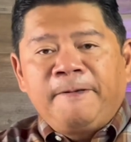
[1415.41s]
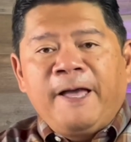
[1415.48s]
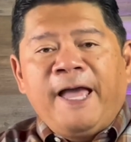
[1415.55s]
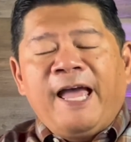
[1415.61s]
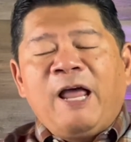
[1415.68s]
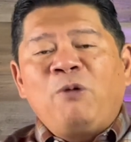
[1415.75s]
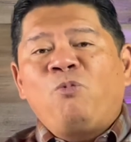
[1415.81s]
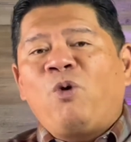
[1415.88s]

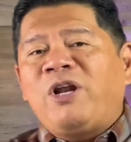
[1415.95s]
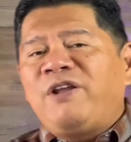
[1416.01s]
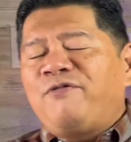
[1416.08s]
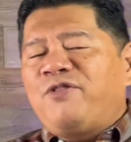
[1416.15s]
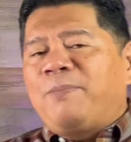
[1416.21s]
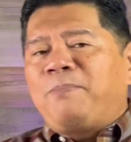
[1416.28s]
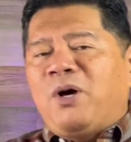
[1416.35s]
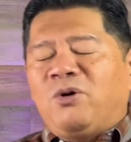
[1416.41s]
And one of
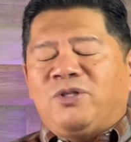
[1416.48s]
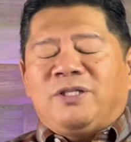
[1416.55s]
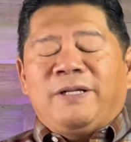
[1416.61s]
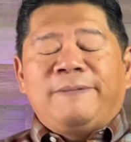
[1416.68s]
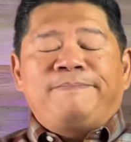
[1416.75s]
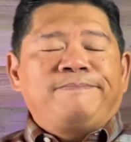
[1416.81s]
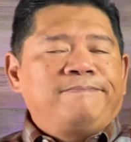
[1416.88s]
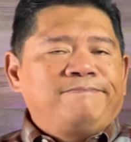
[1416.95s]
the most,
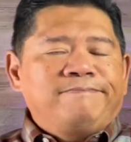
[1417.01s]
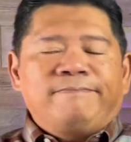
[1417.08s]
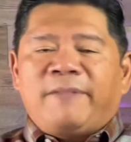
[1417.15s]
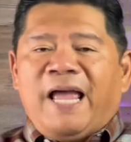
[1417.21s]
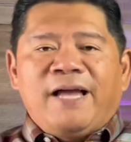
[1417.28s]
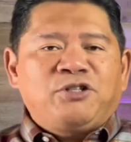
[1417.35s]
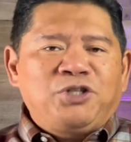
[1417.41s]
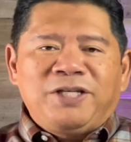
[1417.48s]

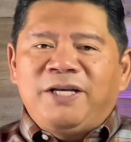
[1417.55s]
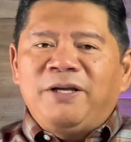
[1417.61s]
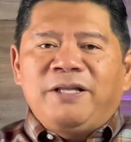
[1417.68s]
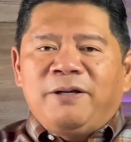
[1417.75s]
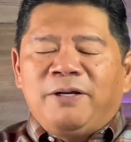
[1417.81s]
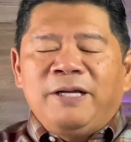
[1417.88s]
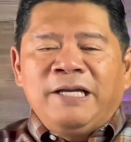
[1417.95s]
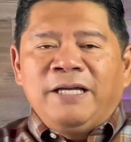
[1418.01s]
actually,
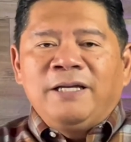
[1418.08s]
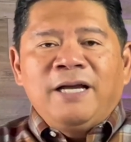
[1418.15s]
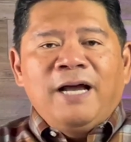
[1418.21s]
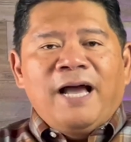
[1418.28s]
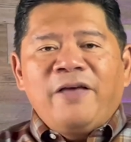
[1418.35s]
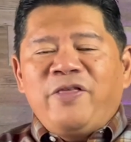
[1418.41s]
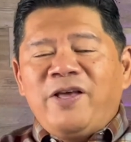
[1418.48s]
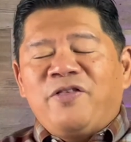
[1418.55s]

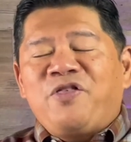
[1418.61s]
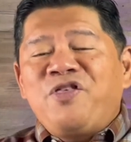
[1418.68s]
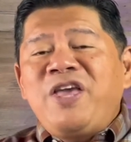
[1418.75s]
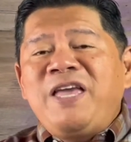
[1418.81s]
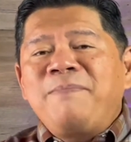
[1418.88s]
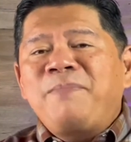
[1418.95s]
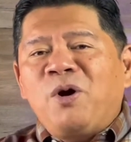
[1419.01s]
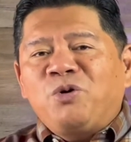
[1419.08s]
I think
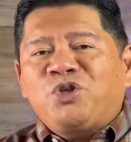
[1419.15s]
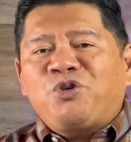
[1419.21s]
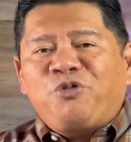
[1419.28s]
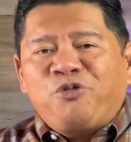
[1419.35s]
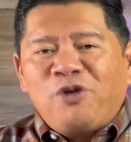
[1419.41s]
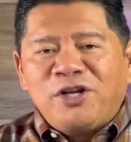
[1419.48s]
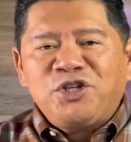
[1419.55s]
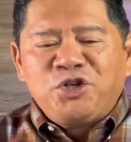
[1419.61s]
the most
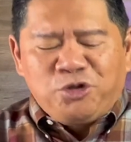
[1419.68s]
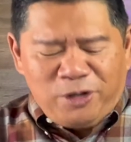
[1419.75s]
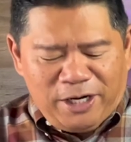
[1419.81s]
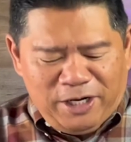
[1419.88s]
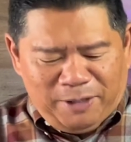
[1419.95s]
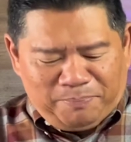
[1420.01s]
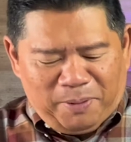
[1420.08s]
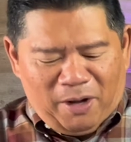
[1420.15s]

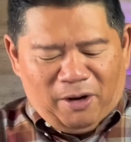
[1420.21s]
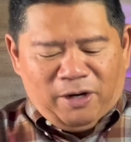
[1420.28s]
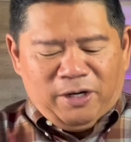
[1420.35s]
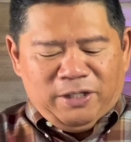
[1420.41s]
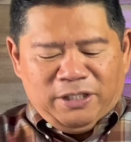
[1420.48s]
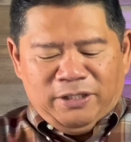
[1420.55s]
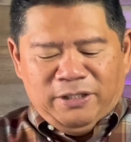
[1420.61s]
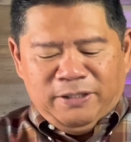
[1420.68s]
frustrating
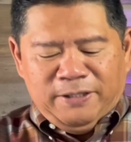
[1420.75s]
part